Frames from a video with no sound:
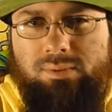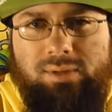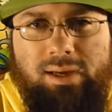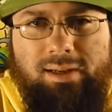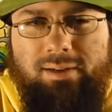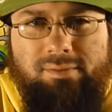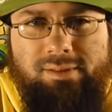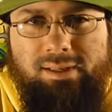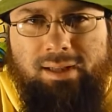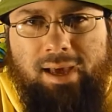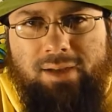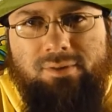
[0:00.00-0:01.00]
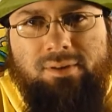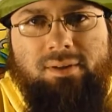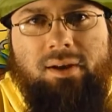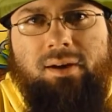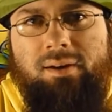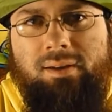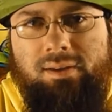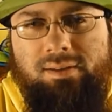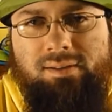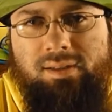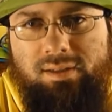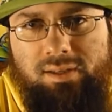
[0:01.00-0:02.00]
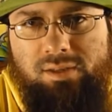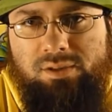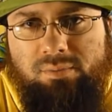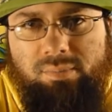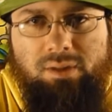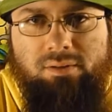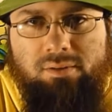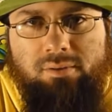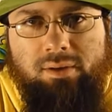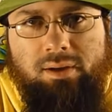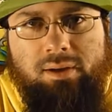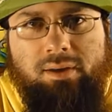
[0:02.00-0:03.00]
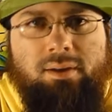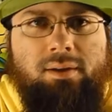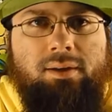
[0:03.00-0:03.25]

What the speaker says: which I didn't even see an address on it. It just said Ninja Pizzeria.